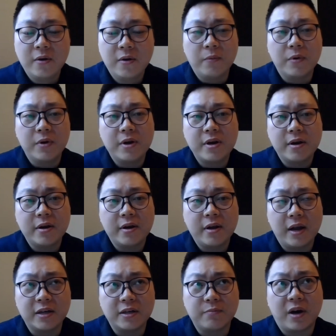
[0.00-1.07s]
when a
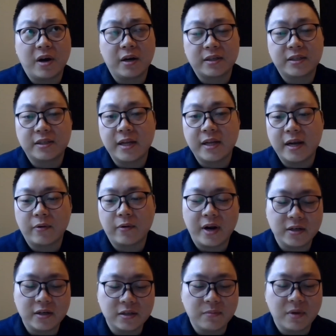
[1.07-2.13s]
hegemonic state or
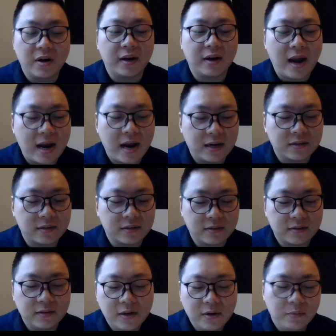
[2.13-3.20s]
hegemonic
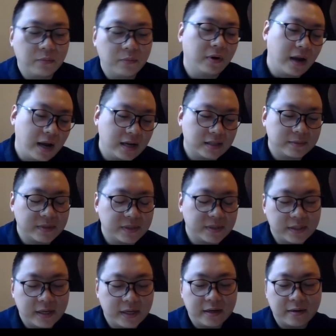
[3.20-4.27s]
actor, well, has been
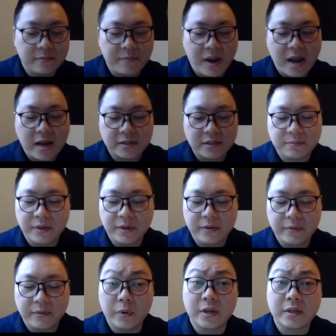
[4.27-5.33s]
state in the past, but
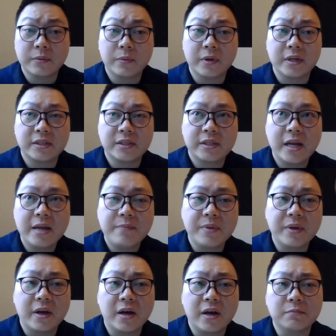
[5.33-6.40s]
when a state
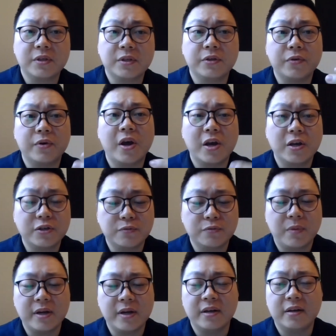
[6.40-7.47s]
becomes a new
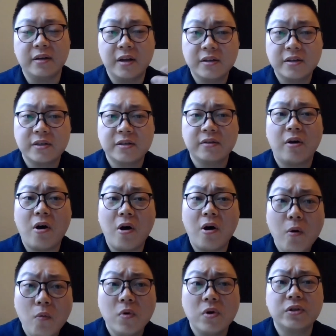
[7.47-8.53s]
hegemon, it doesn't
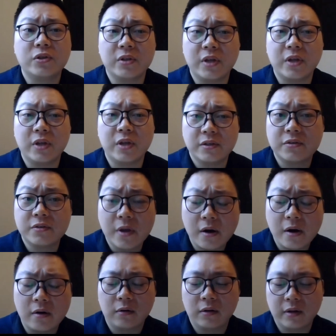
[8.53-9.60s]
always
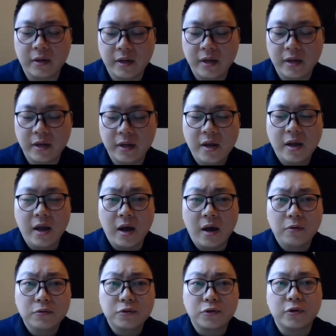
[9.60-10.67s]
necessarily
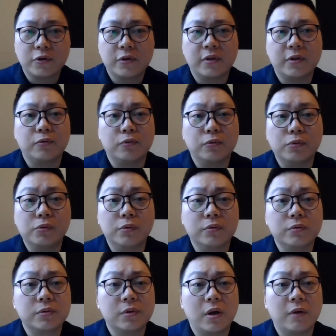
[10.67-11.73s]
alter the
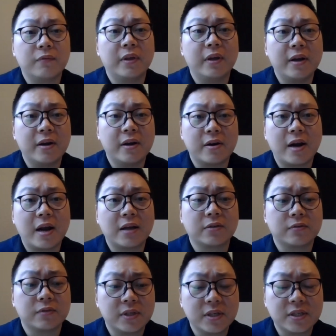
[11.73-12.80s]
rules of the
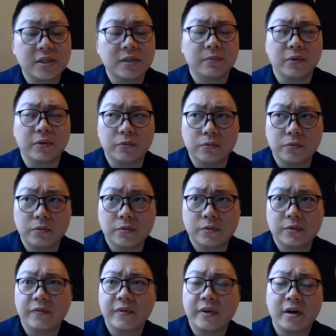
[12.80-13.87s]
international system or
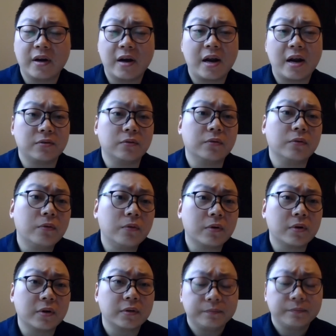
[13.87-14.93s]
rules of international
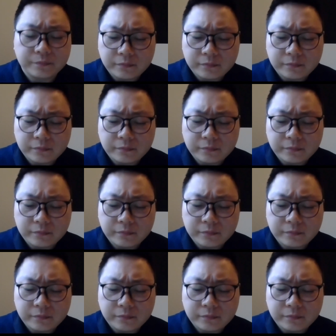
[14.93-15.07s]
order.